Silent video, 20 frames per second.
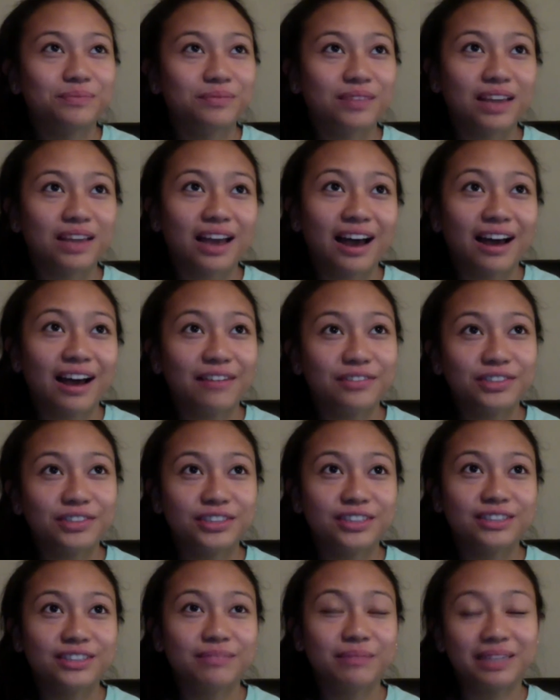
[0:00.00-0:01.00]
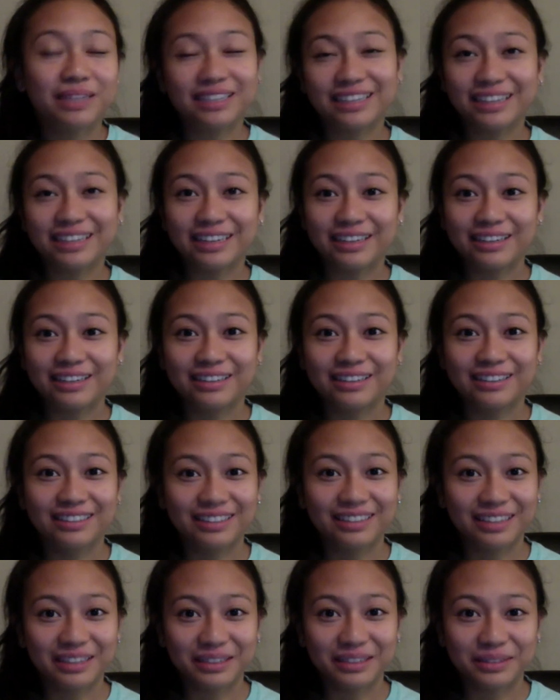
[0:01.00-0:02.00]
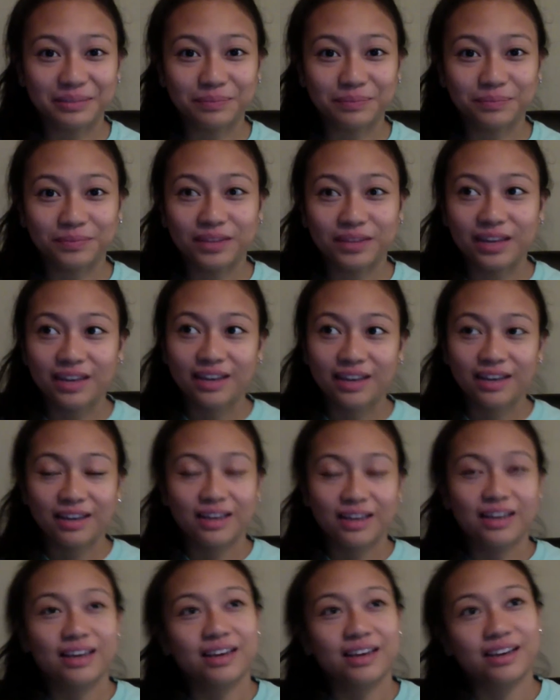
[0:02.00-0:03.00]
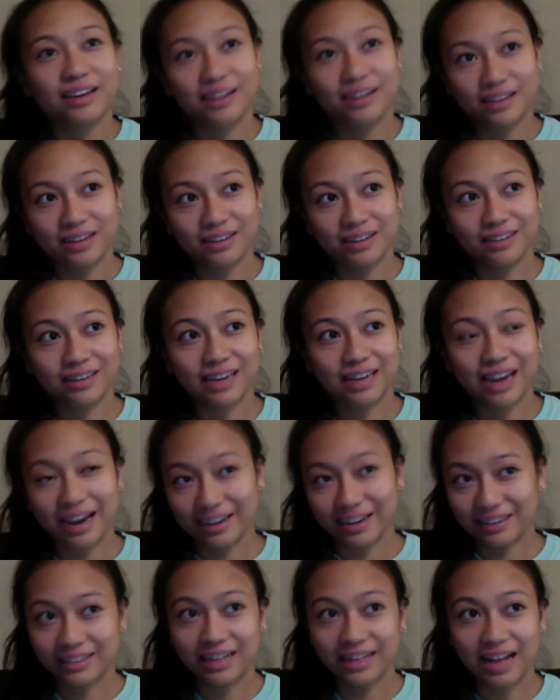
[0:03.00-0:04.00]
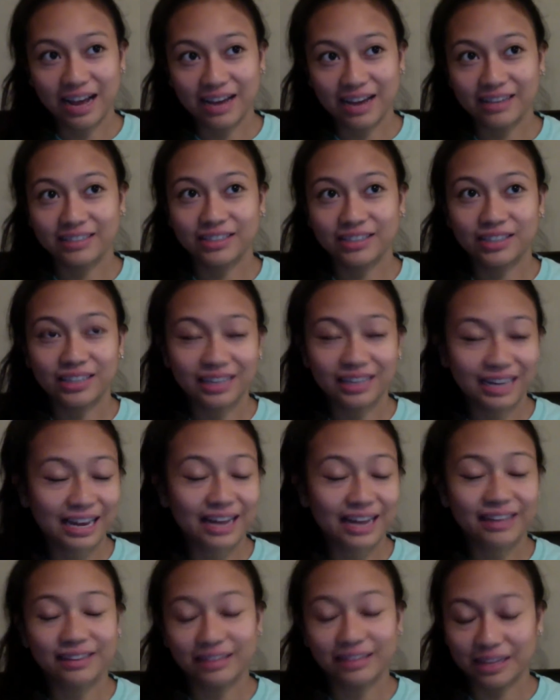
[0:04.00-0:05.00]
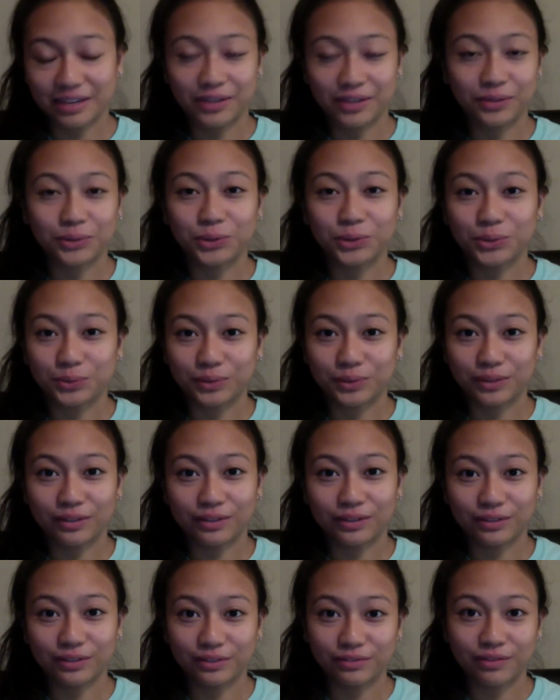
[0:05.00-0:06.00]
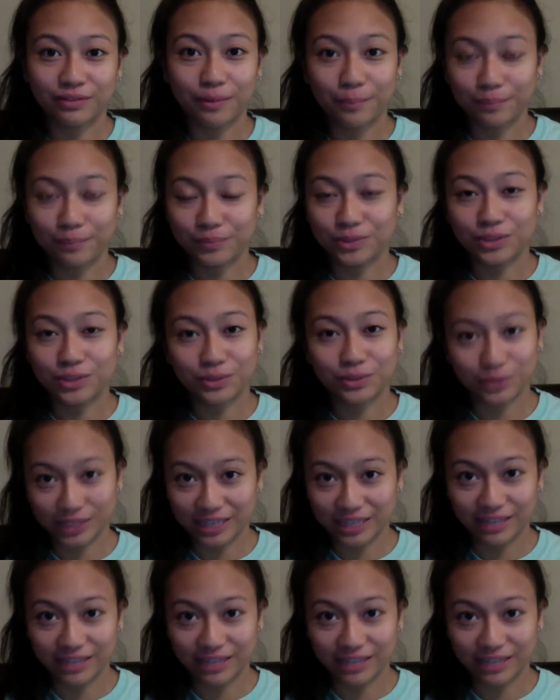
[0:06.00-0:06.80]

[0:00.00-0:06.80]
after Monday, I had class like usual from Tuesday to